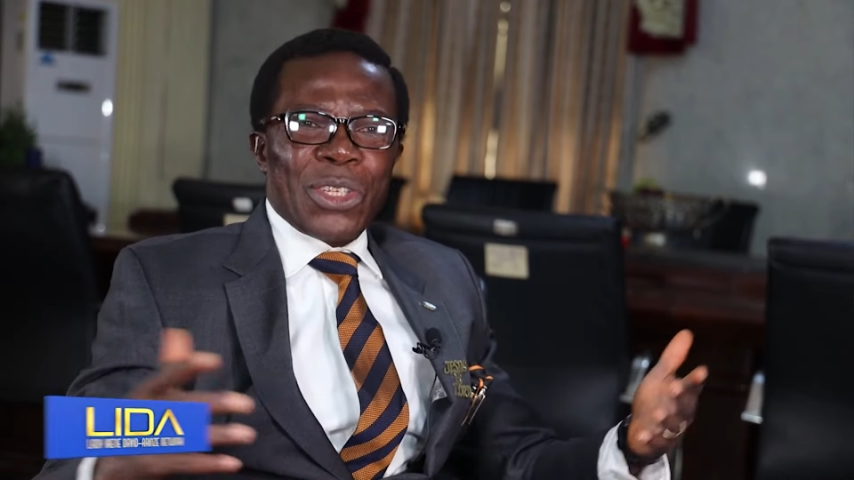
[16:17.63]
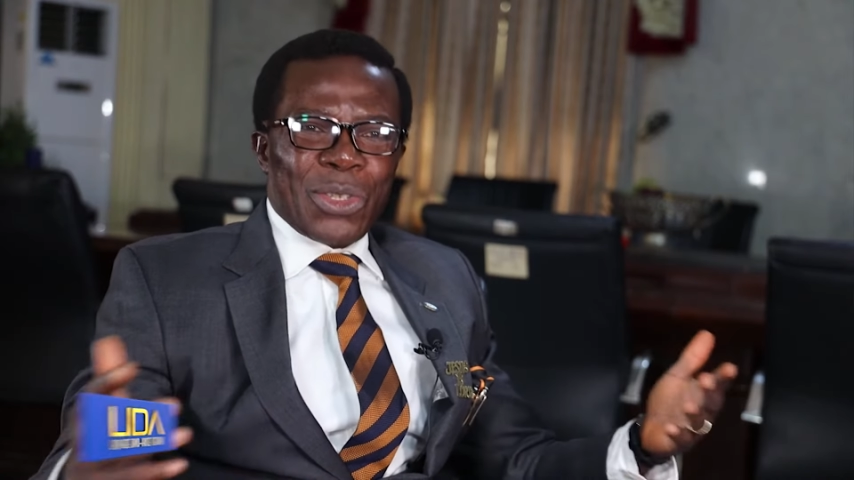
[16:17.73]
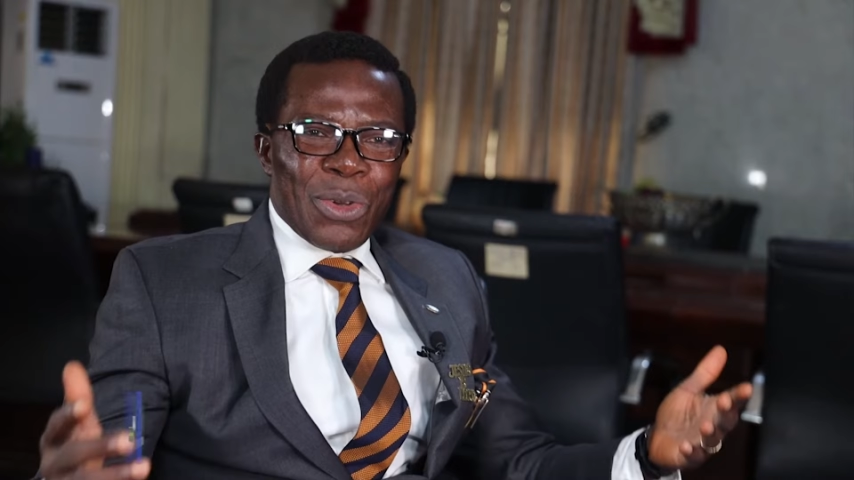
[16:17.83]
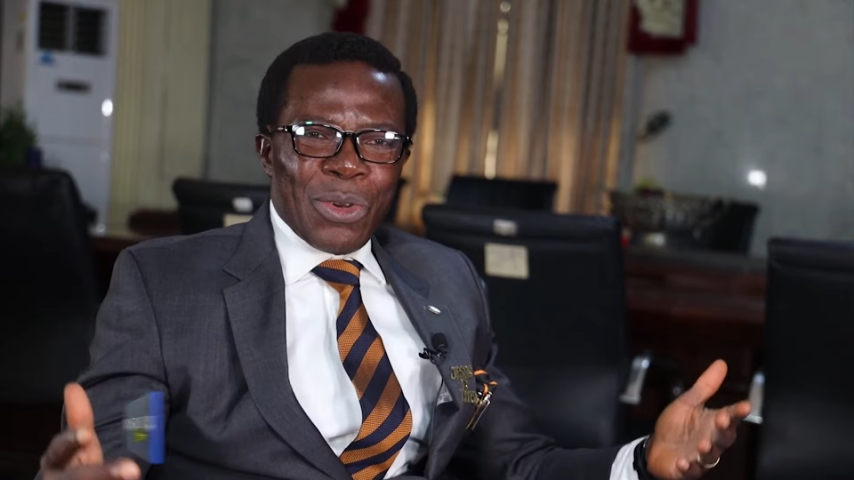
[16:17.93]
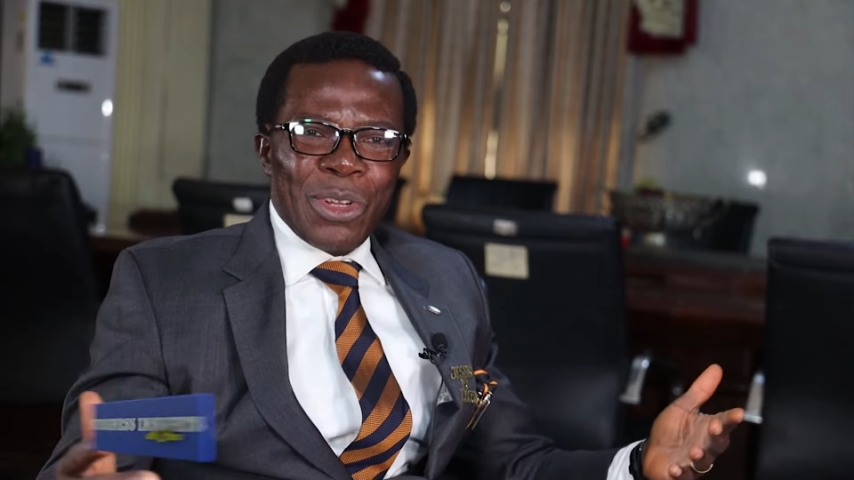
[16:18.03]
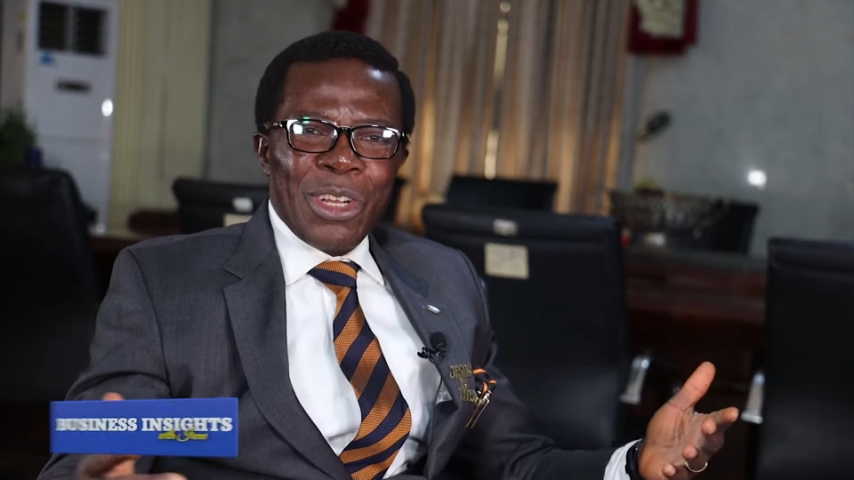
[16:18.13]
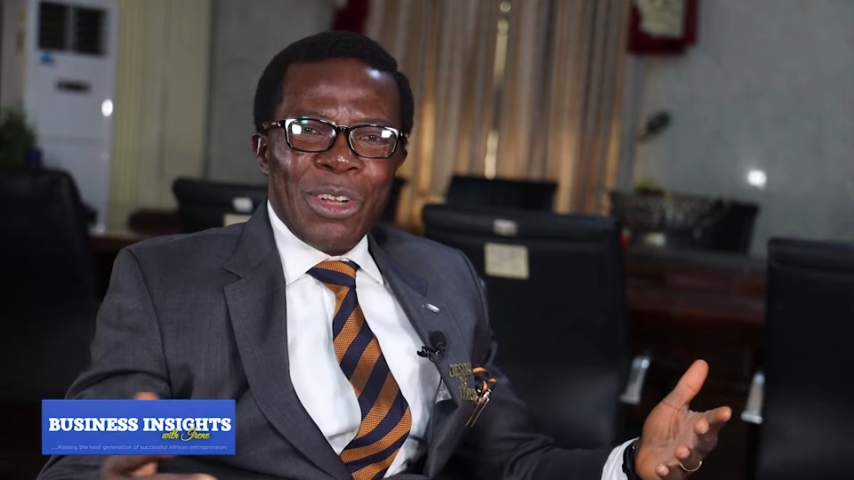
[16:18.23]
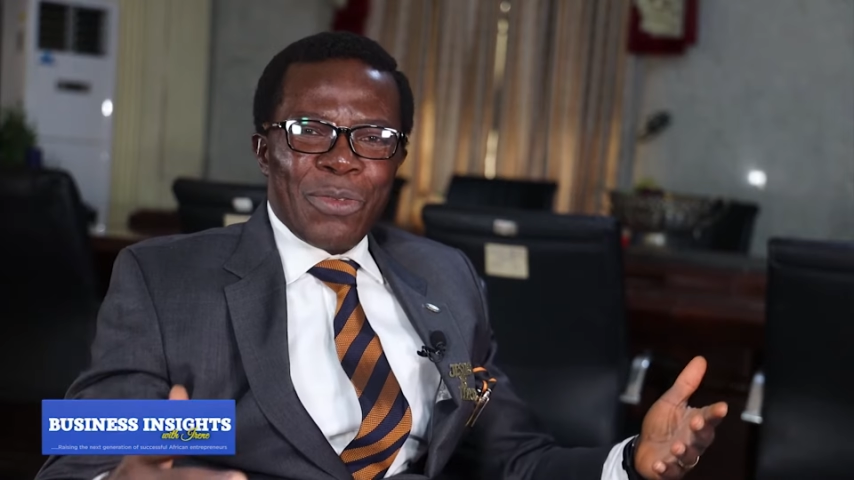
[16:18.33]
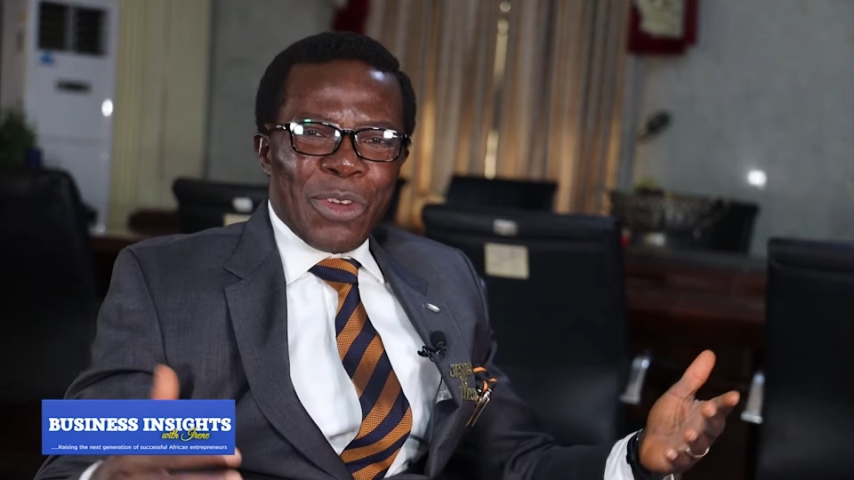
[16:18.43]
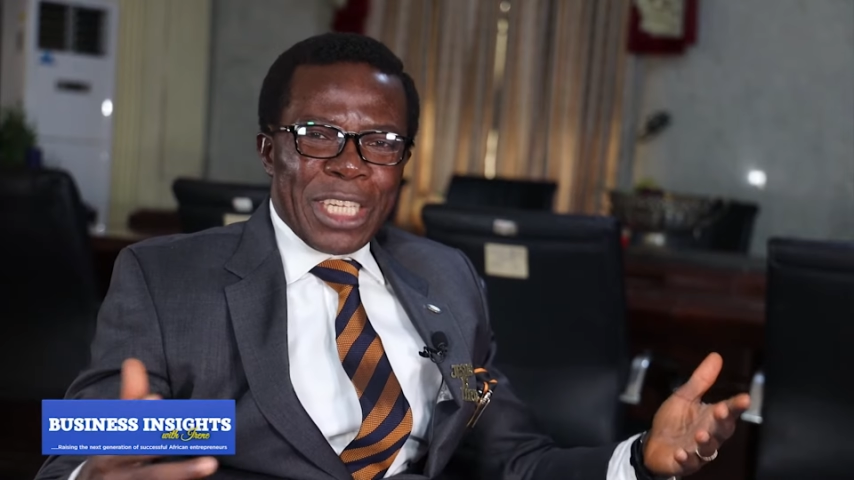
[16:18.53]
us
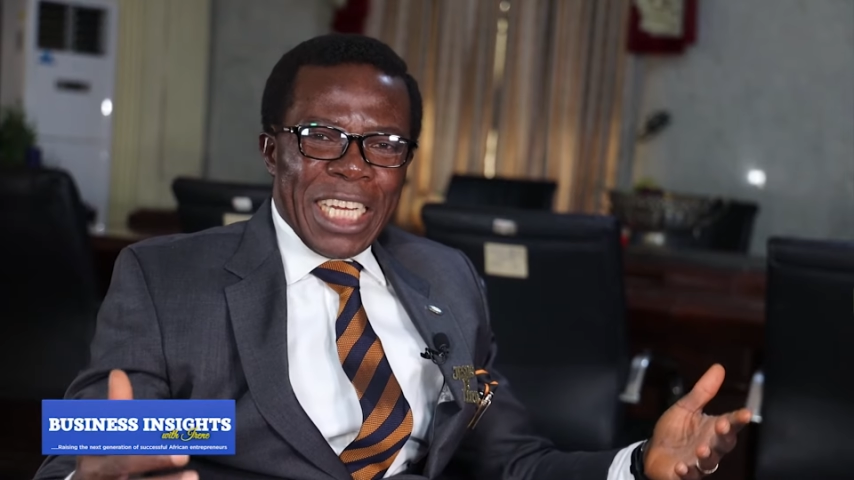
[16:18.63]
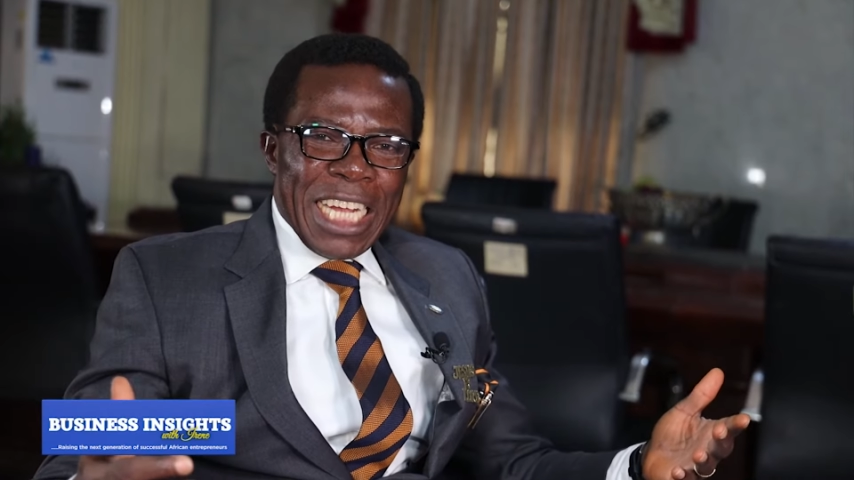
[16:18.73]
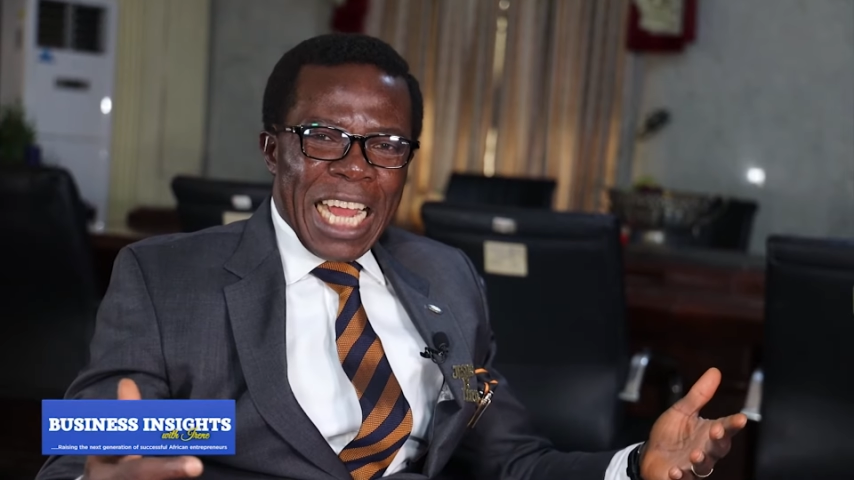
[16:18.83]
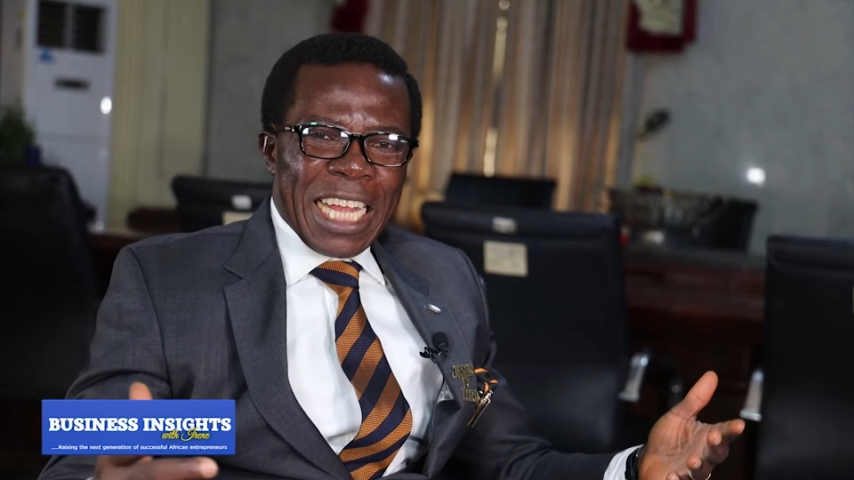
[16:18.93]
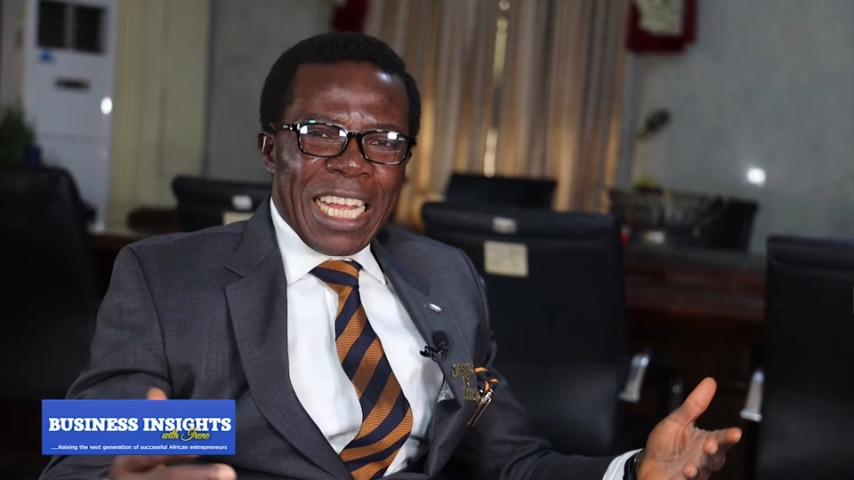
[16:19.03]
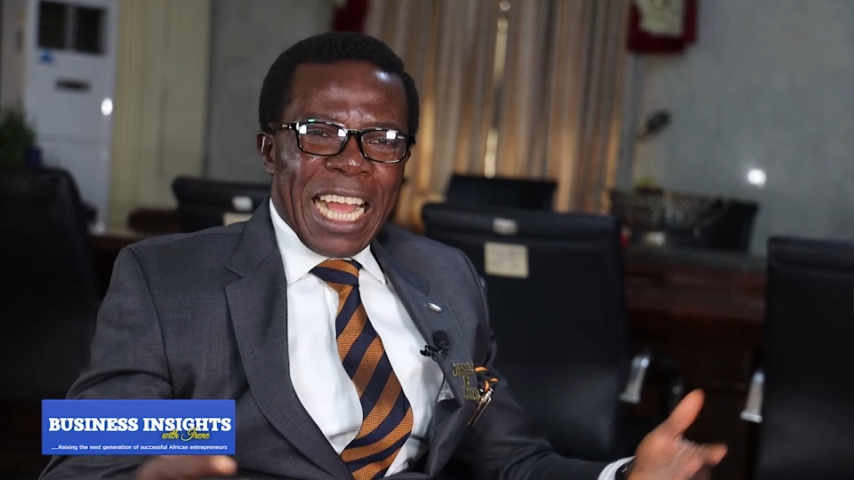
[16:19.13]
for dinner.